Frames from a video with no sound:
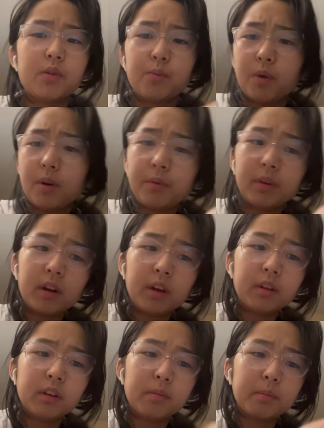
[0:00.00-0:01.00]
what would our
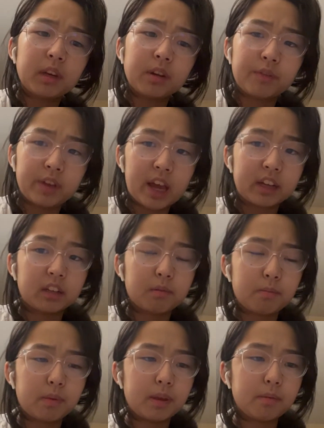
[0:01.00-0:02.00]
limiting reactant
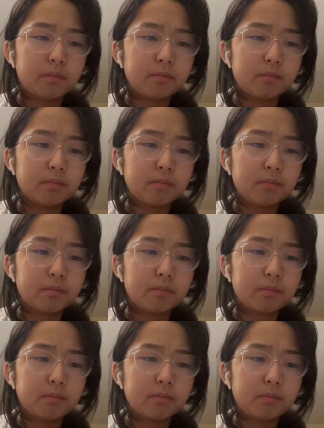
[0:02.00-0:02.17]
be?